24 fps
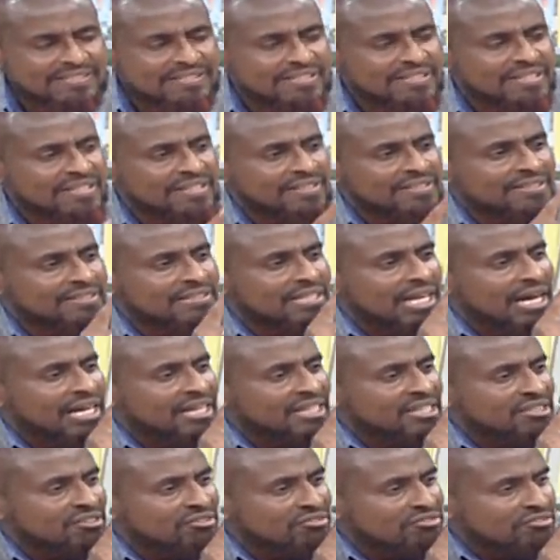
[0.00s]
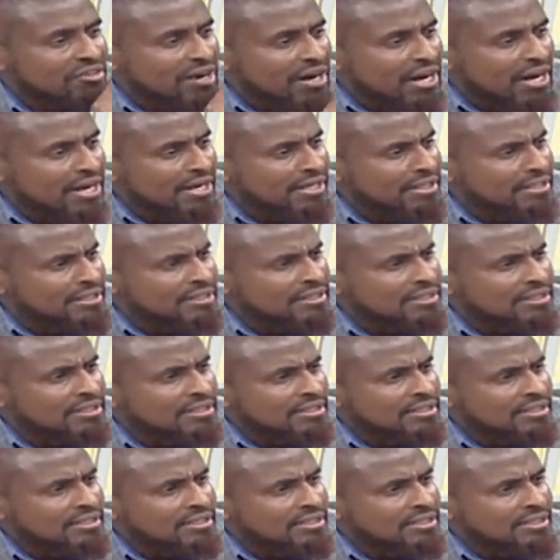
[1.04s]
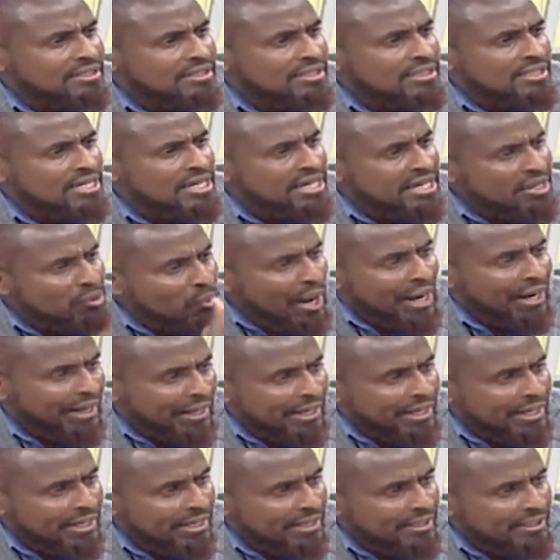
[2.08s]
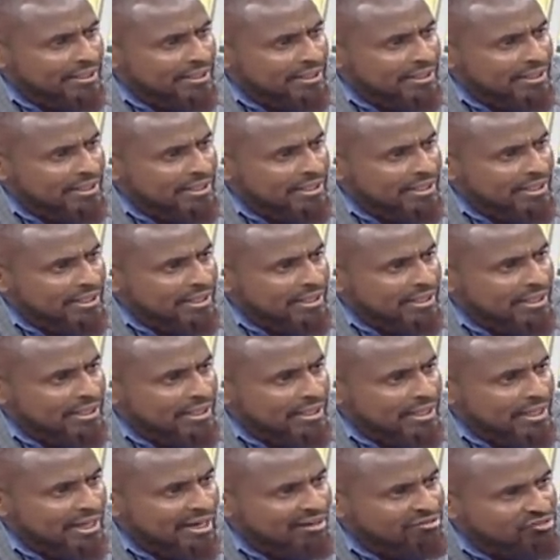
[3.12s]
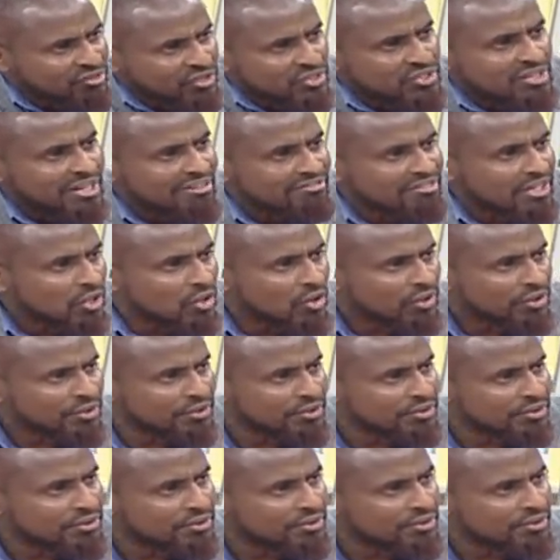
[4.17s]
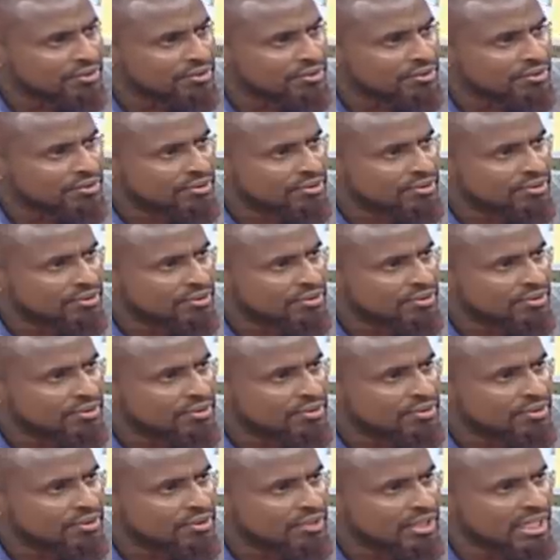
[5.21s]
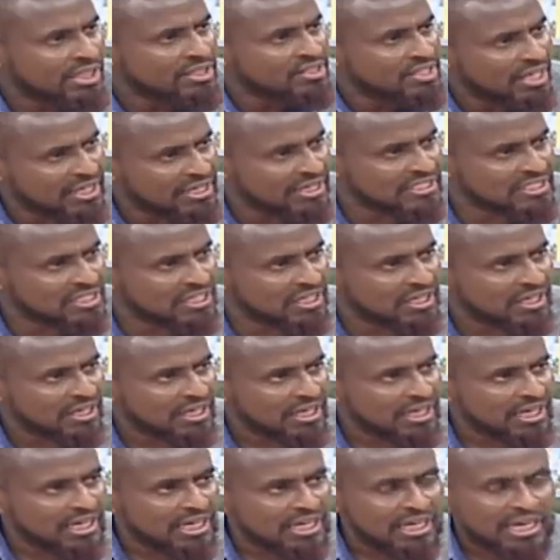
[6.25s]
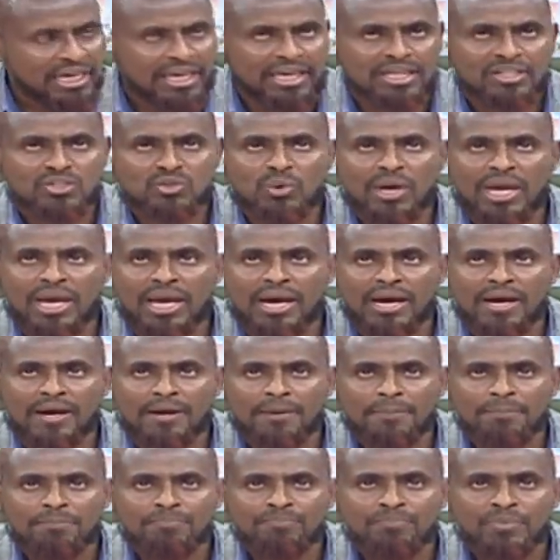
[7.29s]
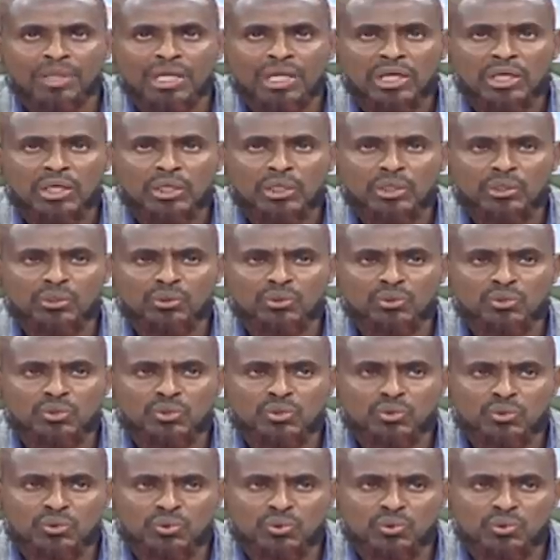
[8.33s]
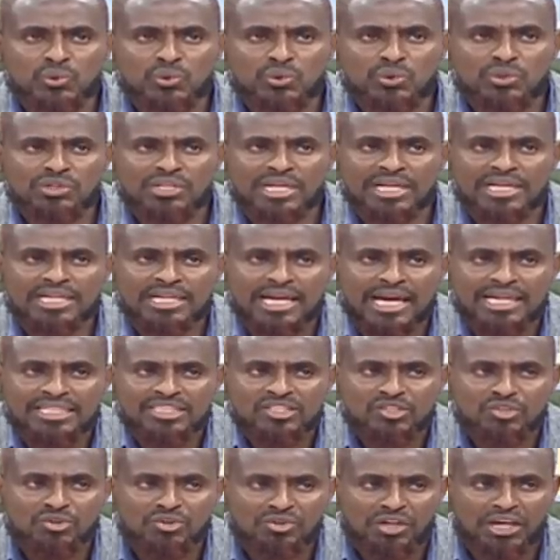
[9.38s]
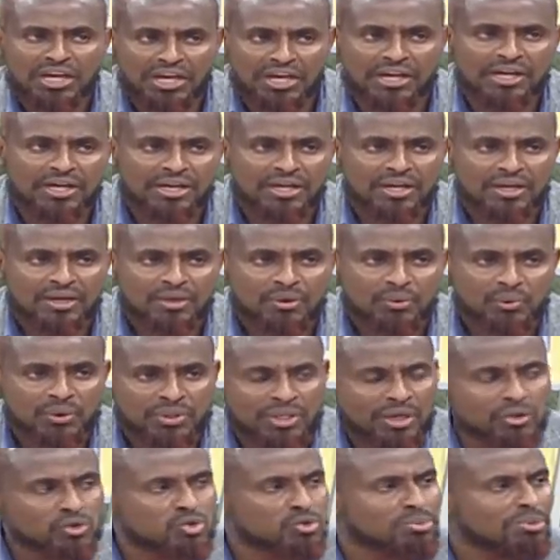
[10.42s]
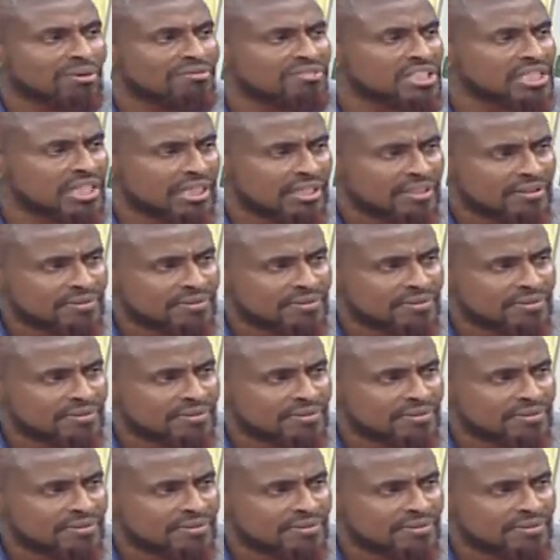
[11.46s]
is a divine reward after serving God. Integrity is where you do the right thing without supervision.